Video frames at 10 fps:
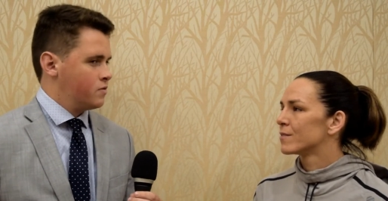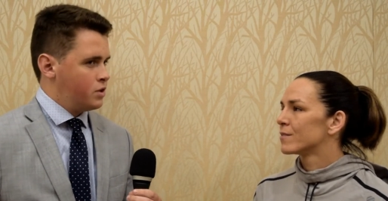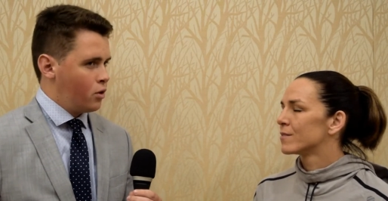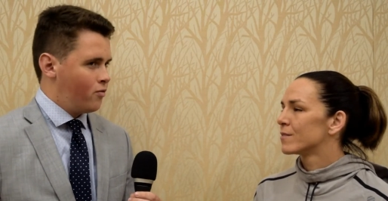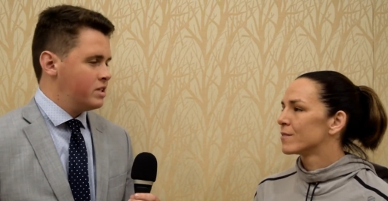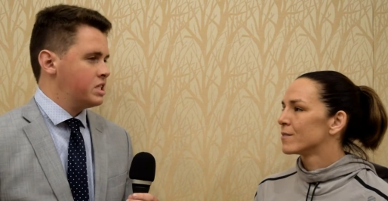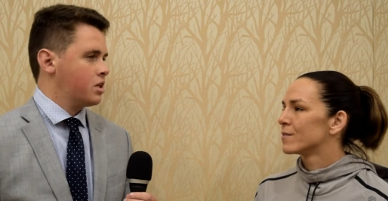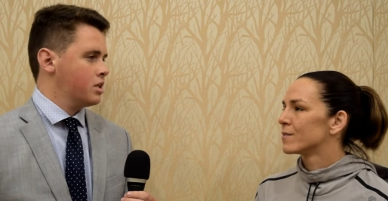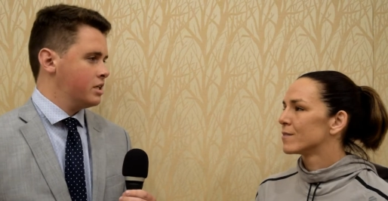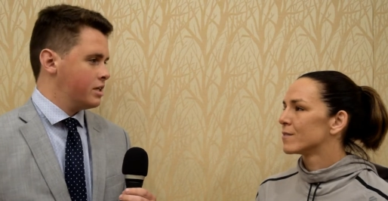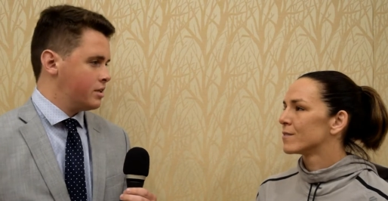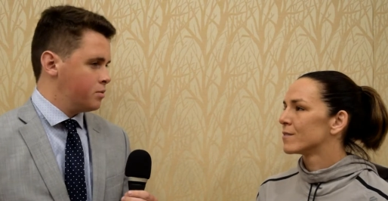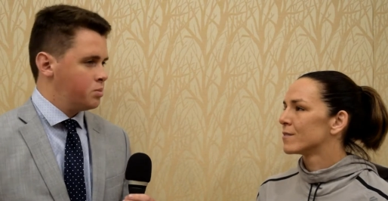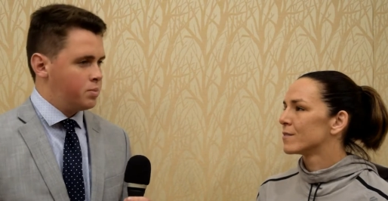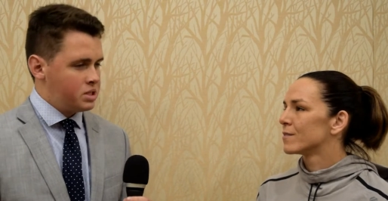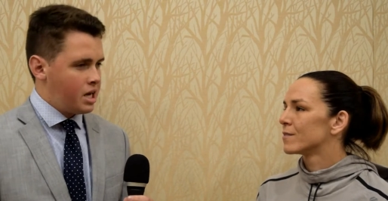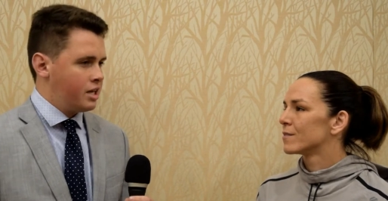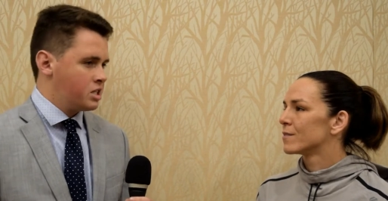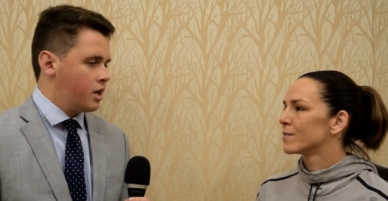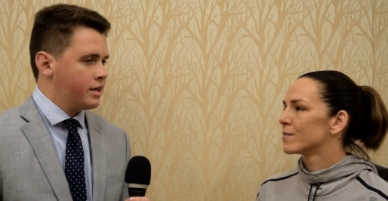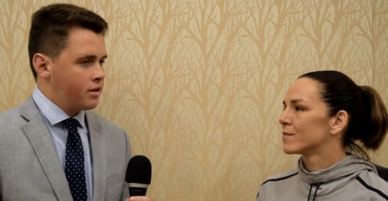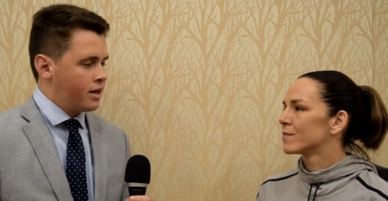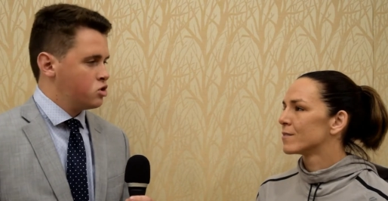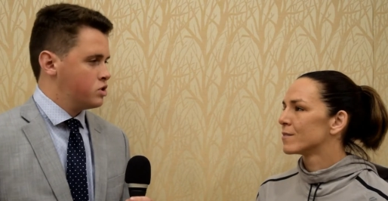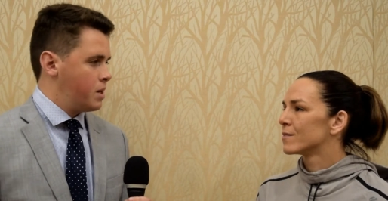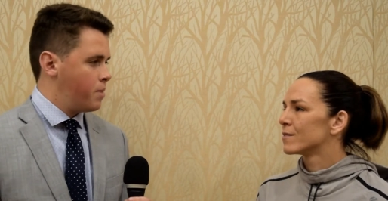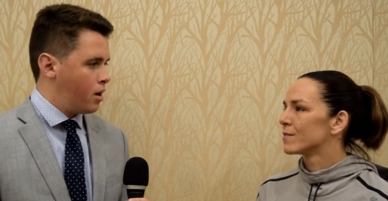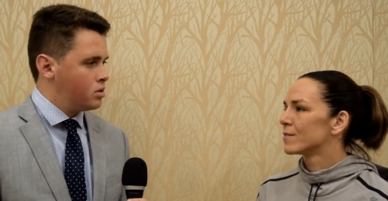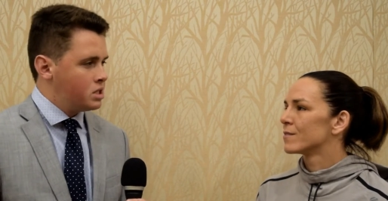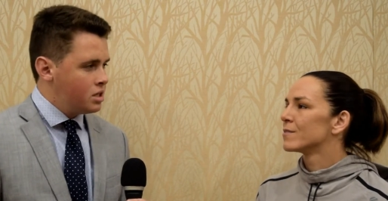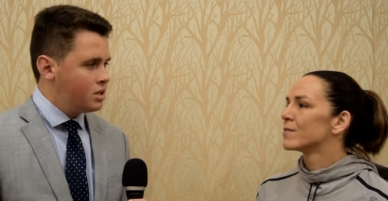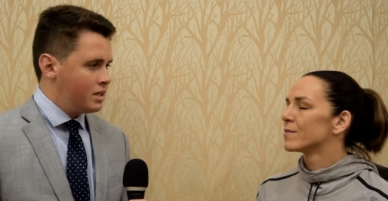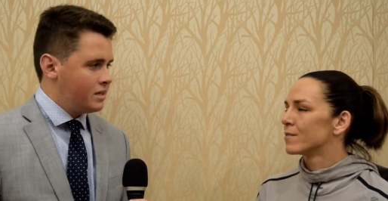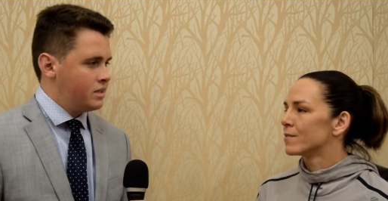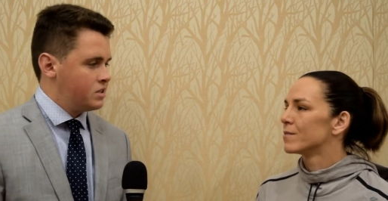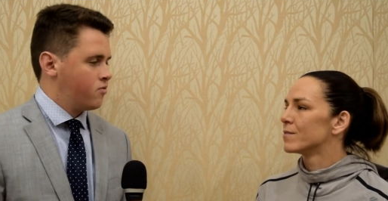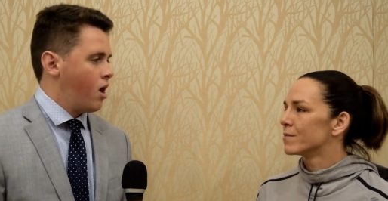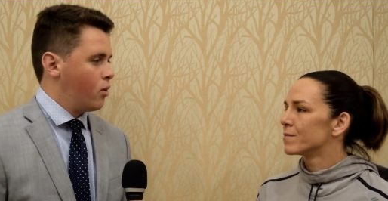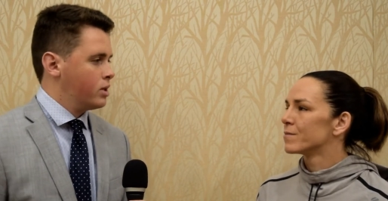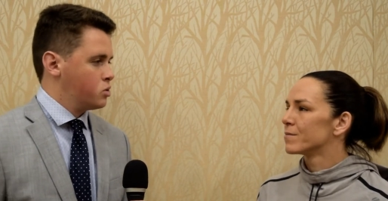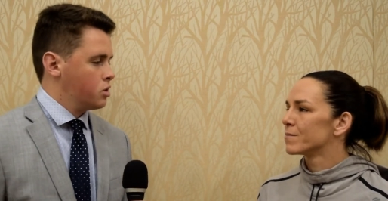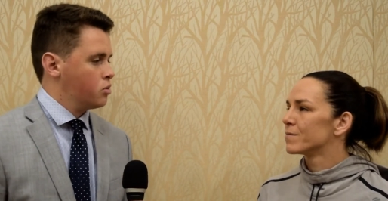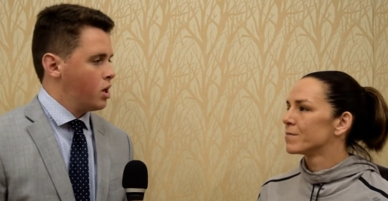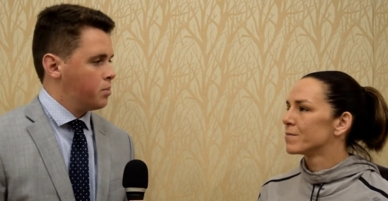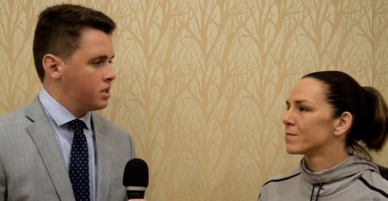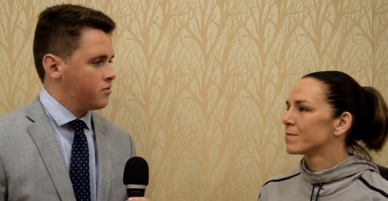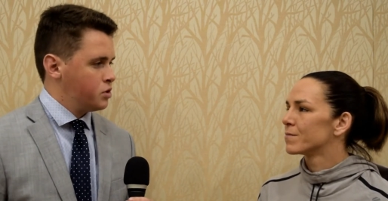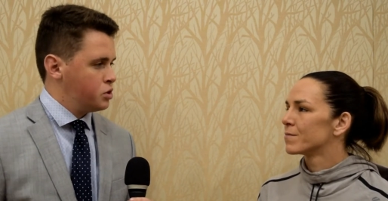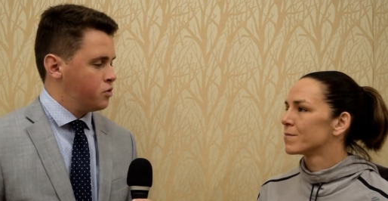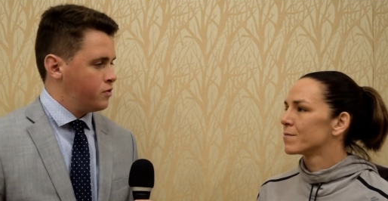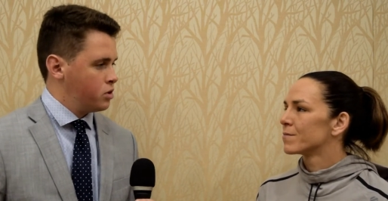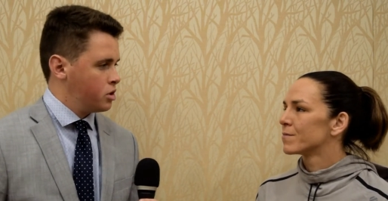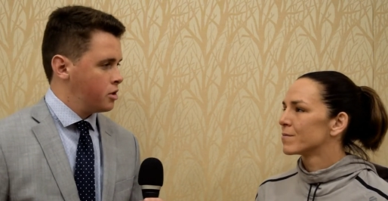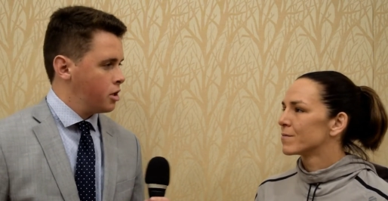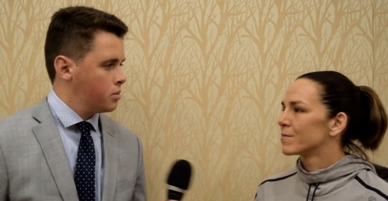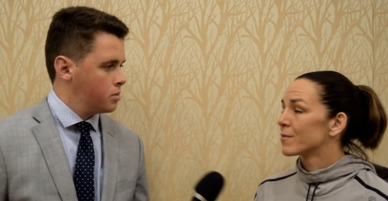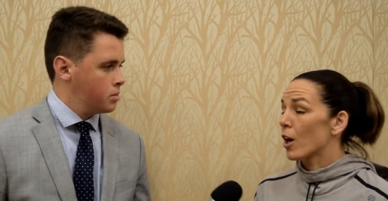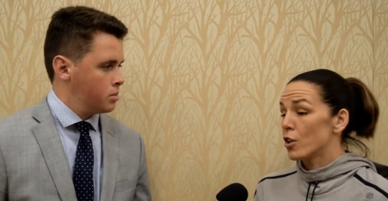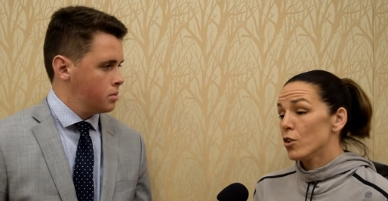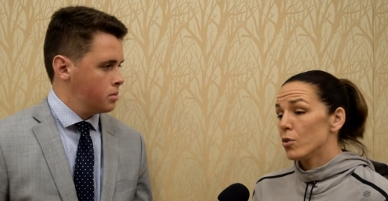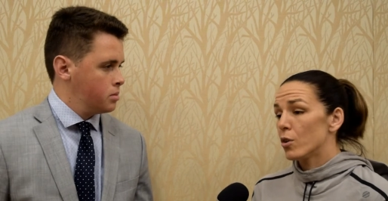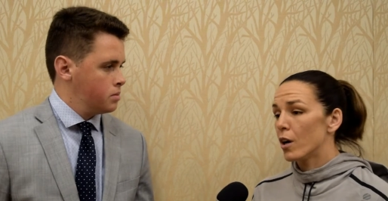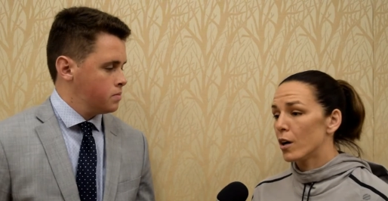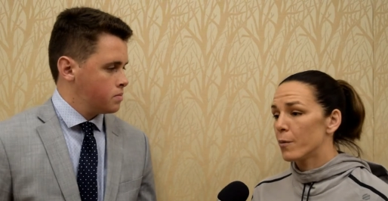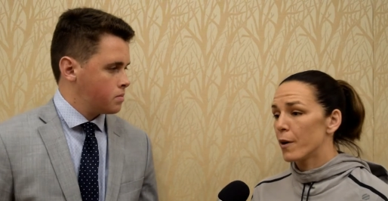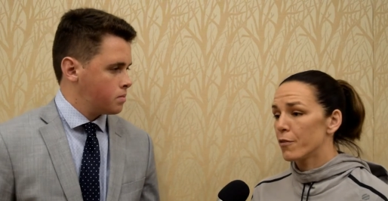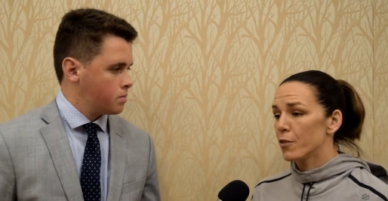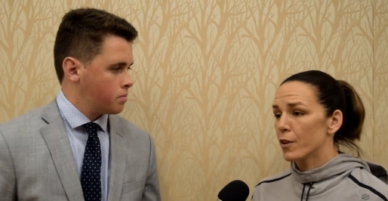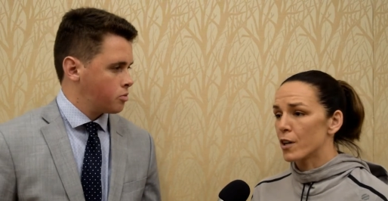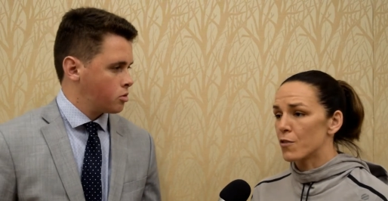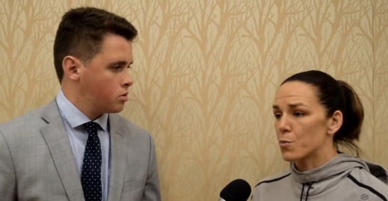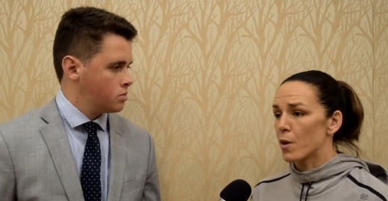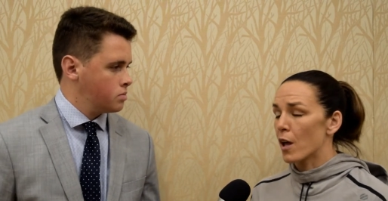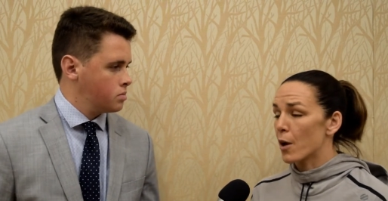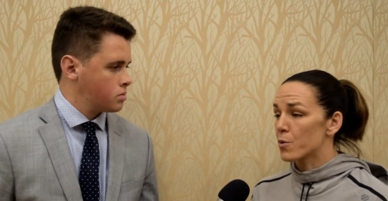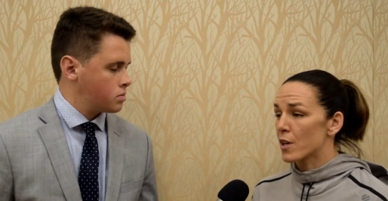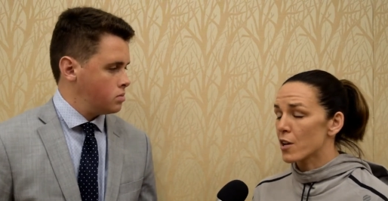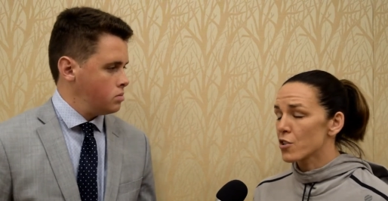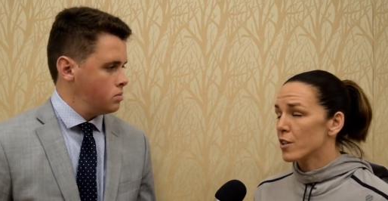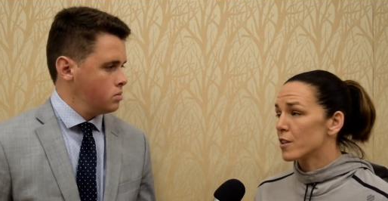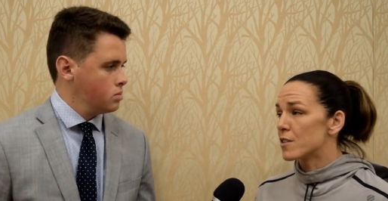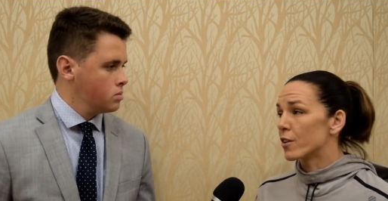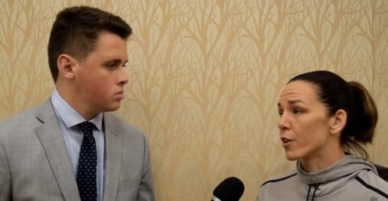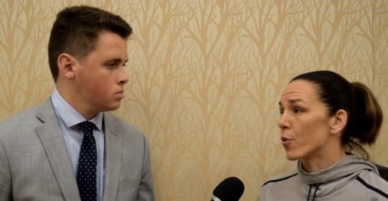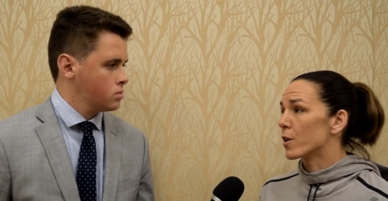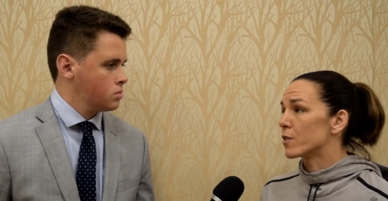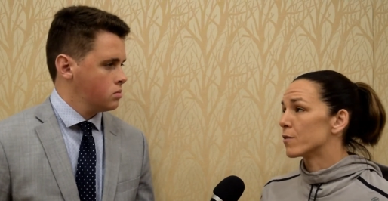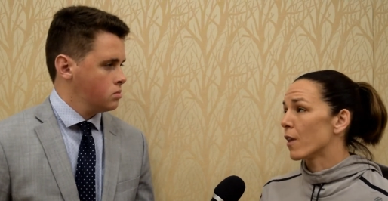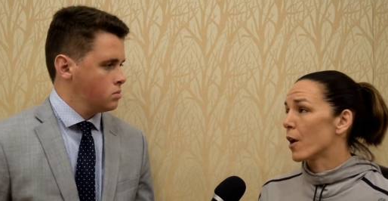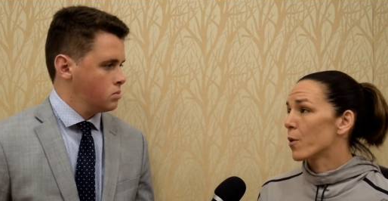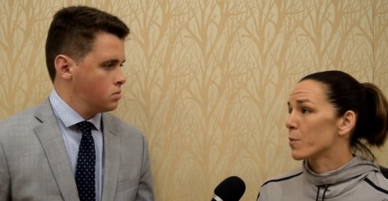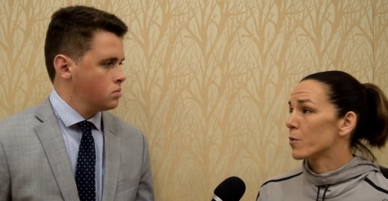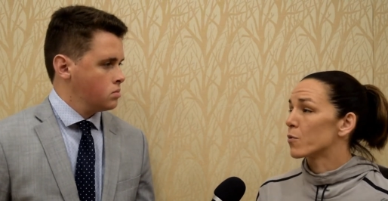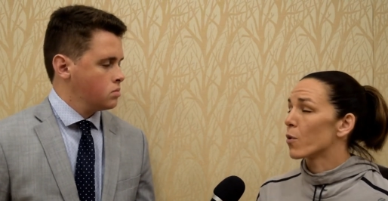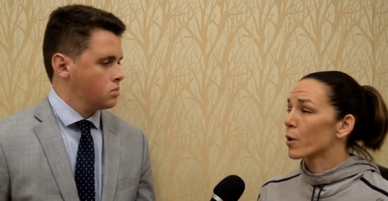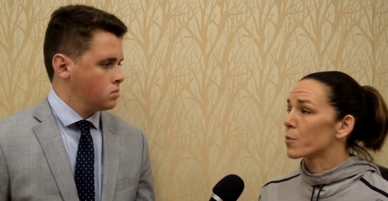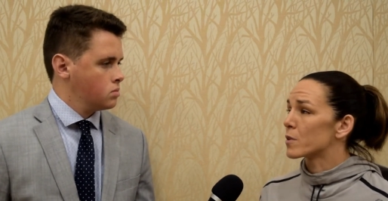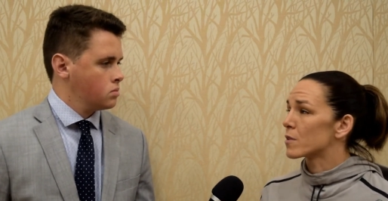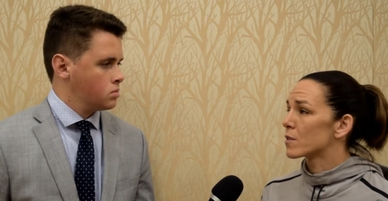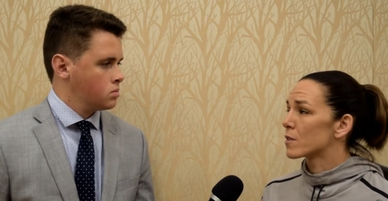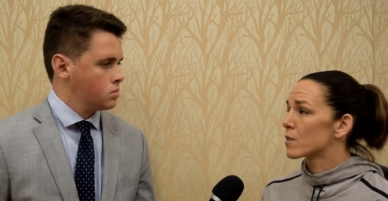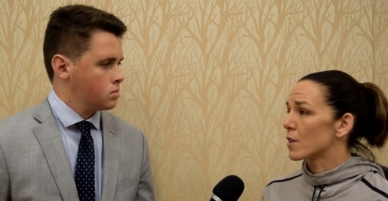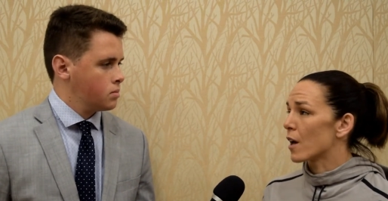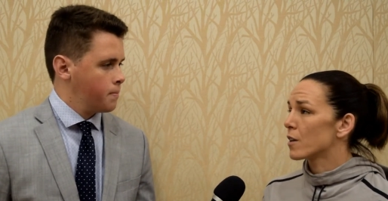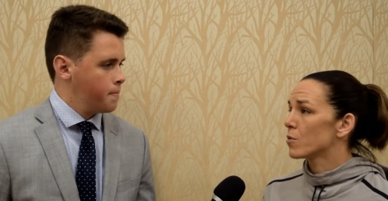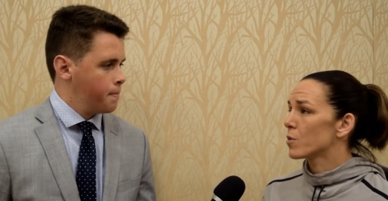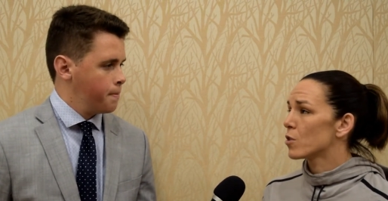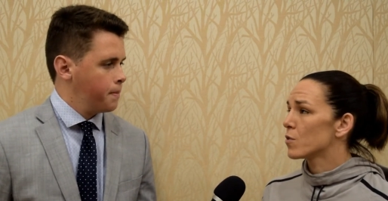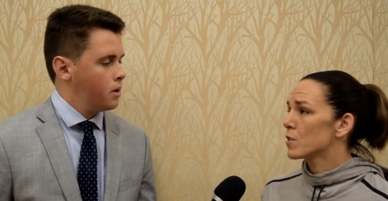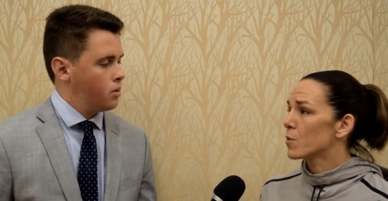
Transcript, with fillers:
Speaker 1: you know, physically and besides cutting the extra 10 pounds, is flyweight sort of the right place for you? Do you feel good there?
Speaker 2: I do. Um, I feel very comfortable. I was actually considering going to flyweight before I was signed with UFC